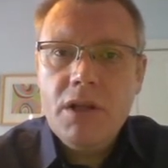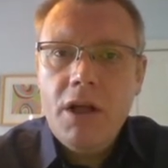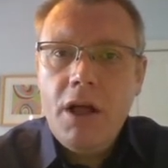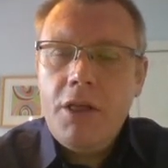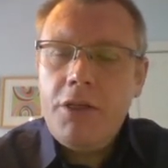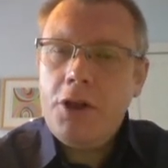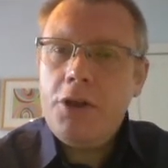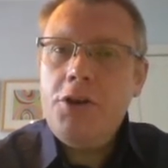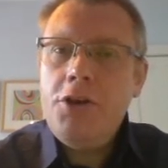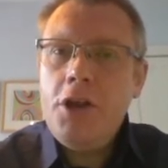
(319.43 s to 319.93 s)

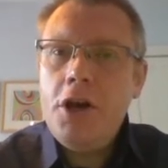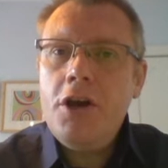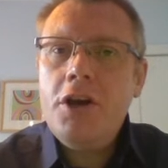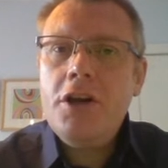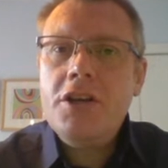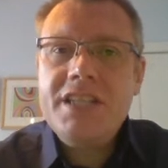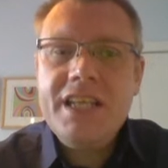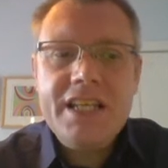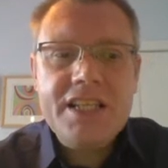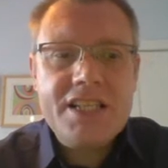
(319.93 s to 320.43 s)
That
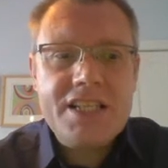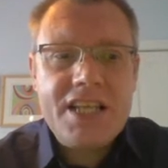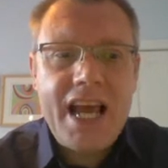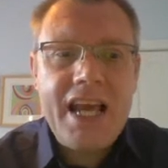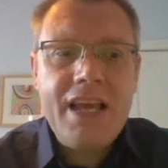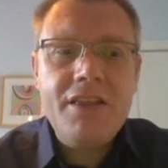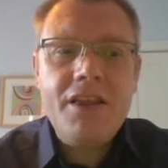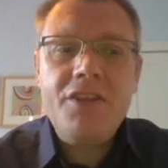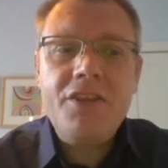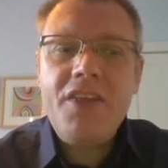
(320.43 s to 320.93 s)
nurses
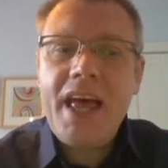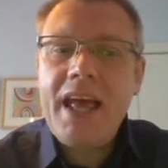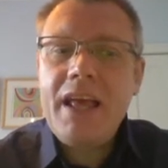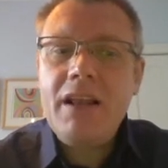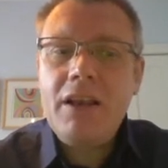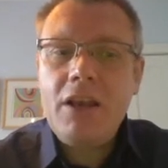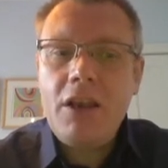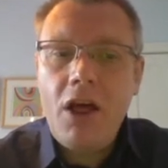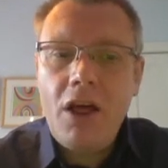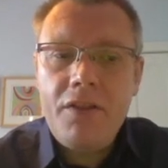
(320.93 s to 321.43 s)
say that they,
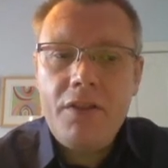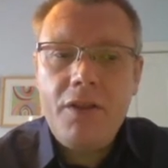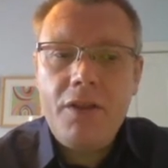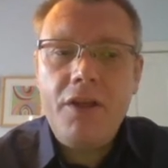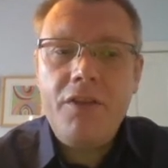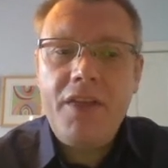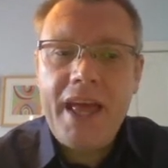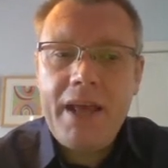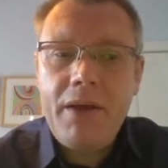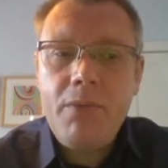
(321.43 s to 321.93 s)
that
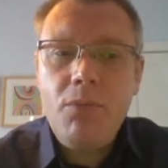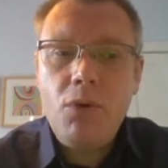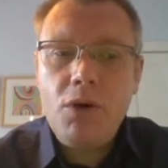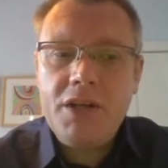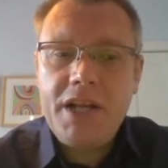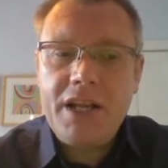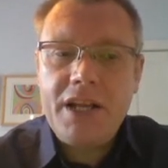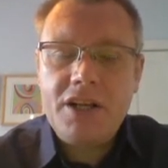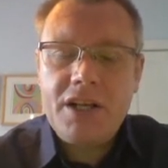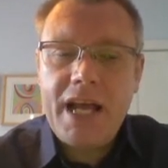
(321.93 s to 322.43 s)
they would
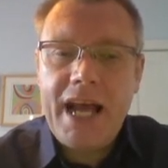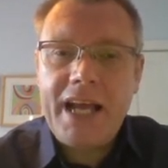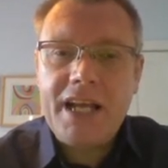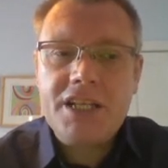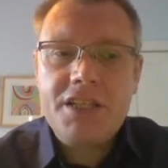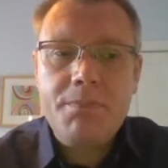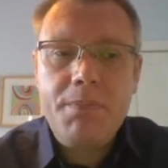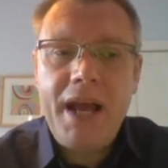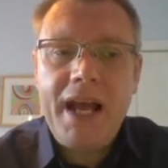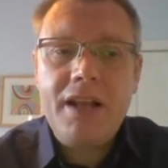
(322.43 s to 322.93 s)

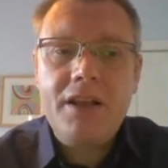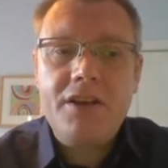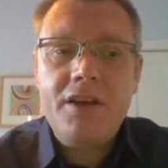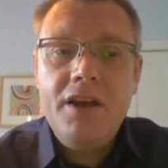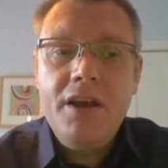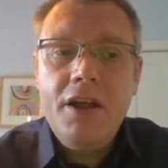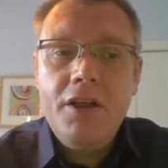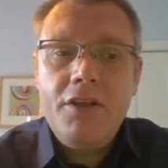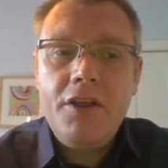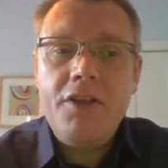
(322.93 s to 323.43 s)
expect
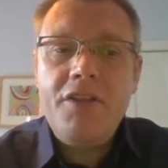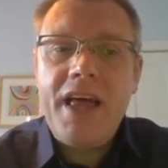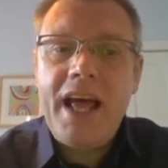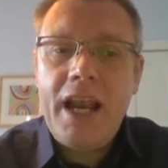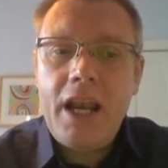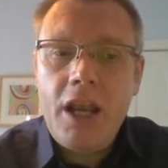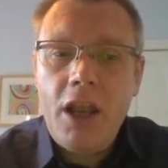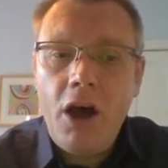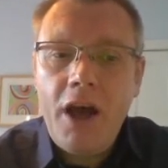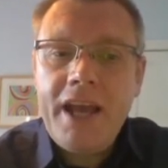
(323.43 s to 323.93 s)
that their
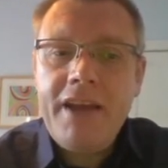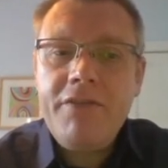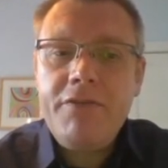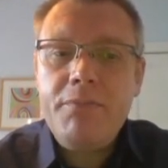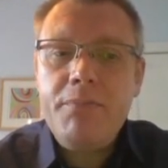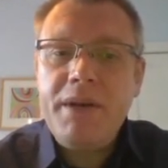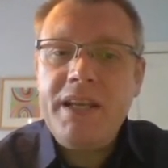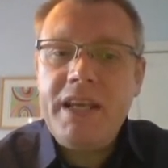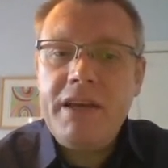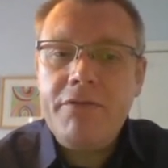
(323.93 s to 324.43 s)
life
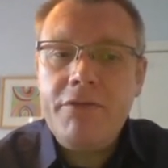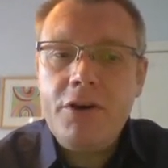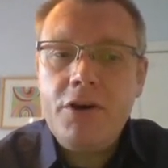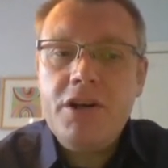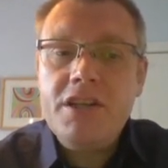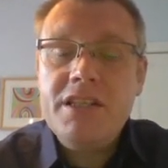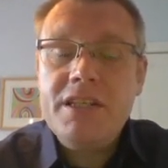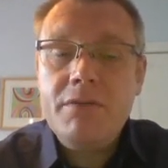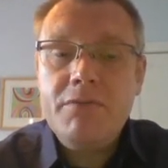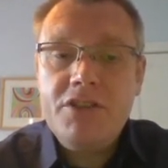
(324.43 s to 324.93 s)
be
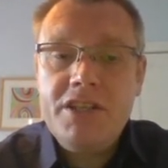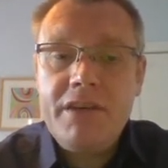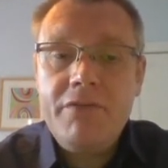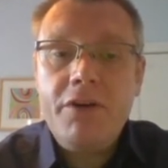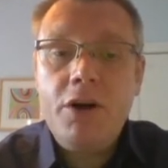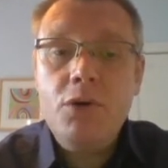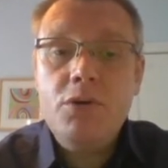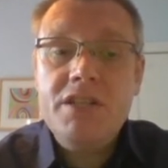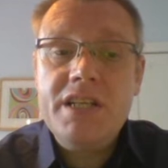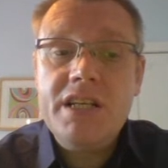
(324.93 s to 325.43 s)
divert,
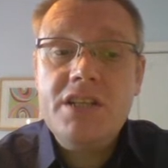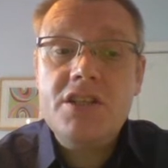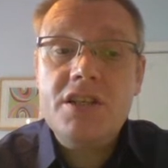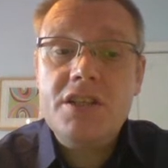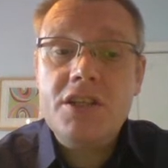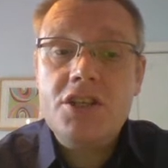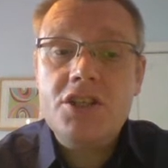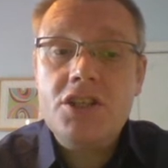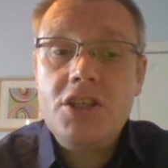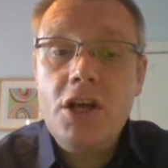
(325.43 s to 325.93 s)
devoted to
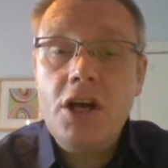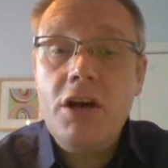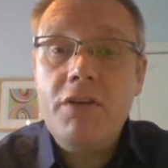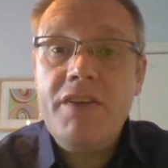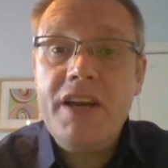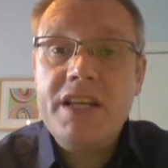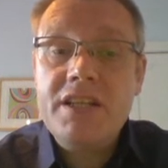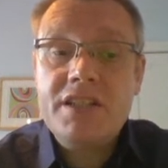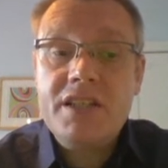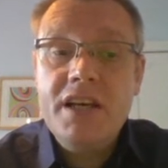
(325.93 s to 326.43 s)
the
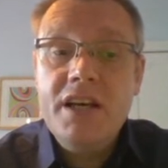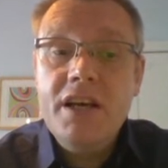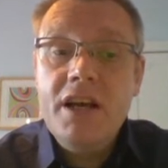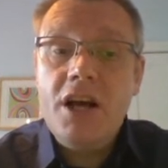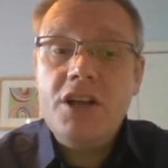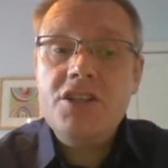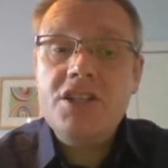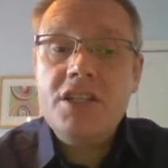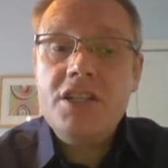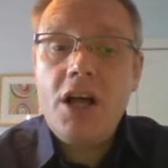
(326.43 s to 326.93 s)
service
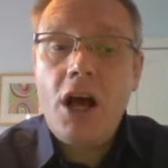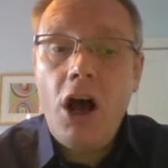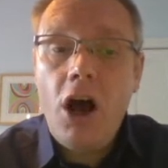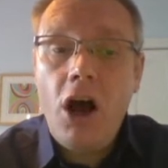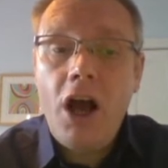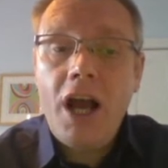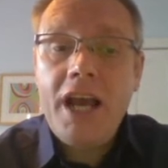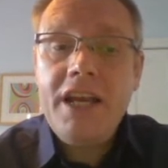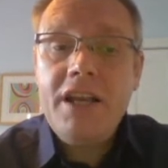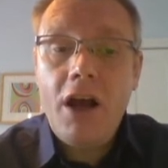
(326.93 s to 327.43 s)
and to the
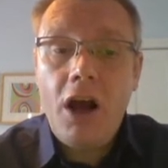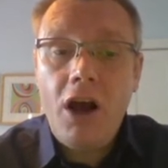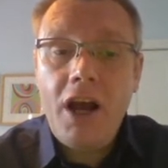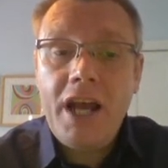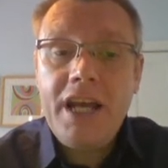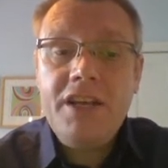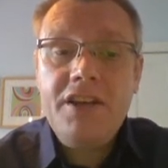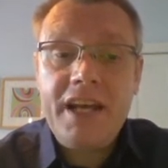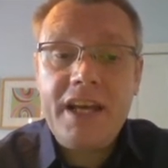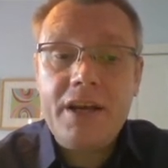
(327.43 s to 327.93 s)
high
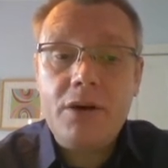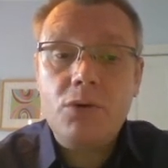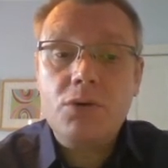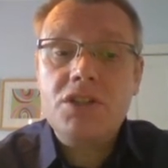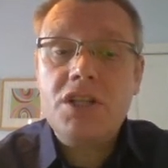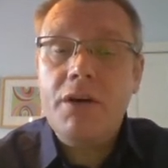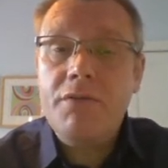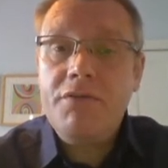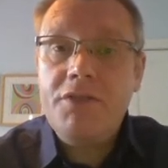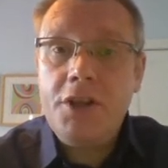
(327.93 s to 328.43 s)
ideals
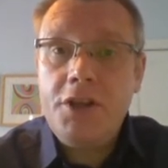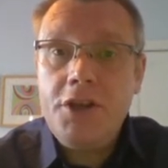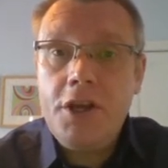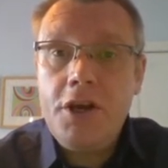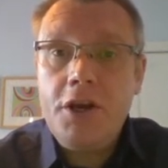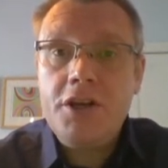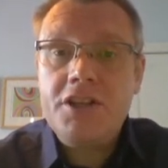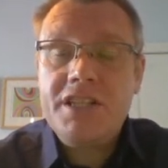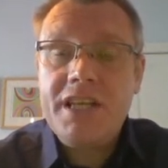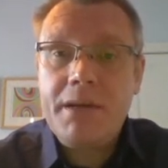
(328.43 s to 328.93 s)
of the
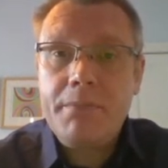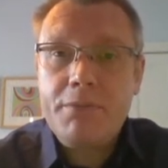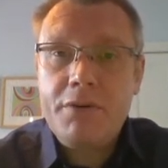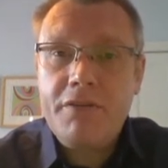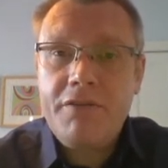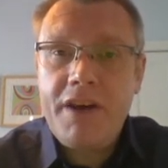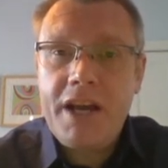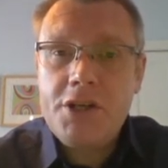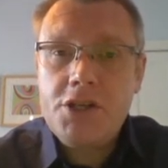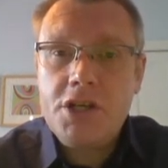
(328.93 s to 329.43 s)
nursing
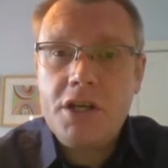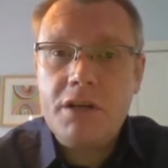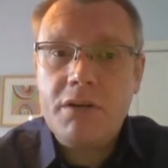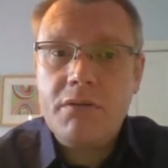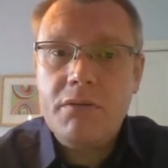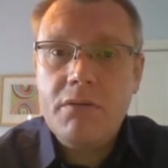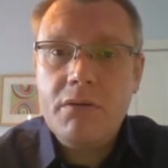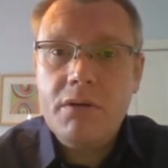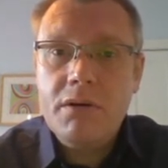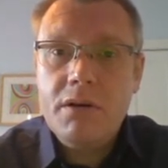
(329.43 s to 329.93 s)
profession,
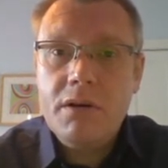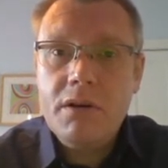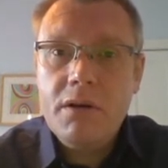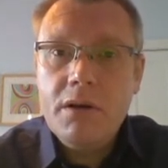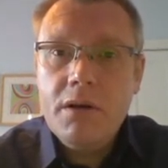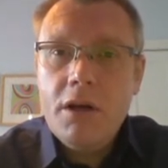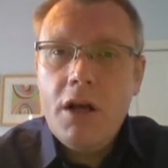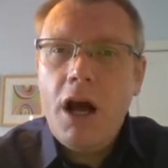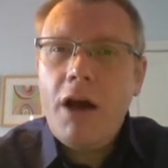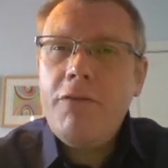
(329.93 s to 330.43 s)

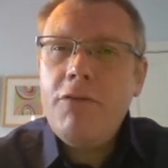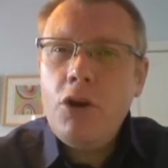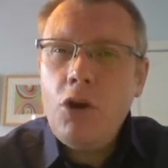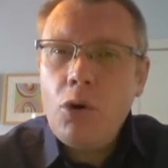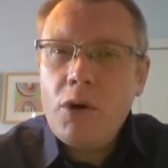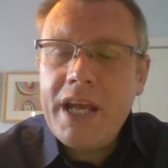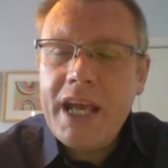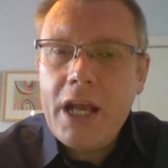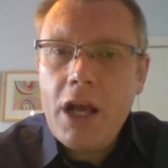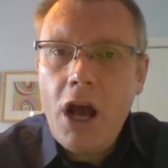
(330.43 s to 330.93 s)
of
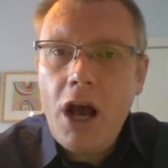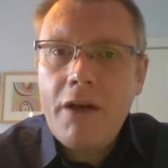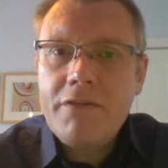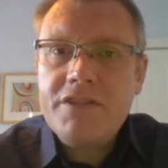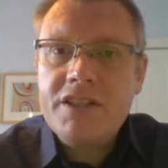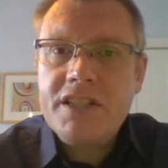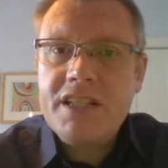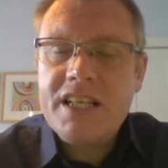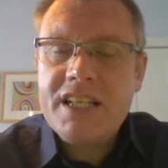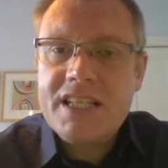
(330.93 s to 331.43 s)
looking
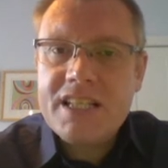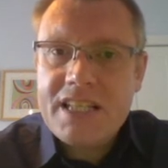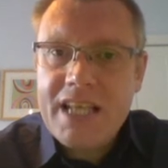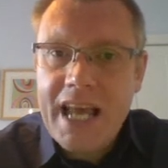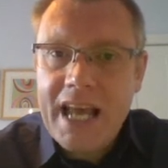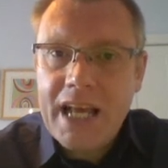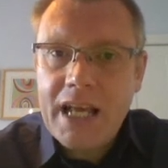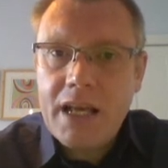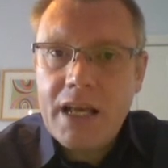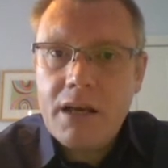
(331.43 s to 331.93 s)
after the
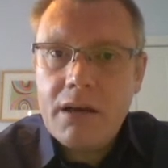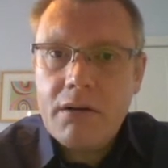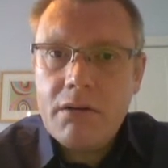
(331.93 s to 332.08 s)
sick,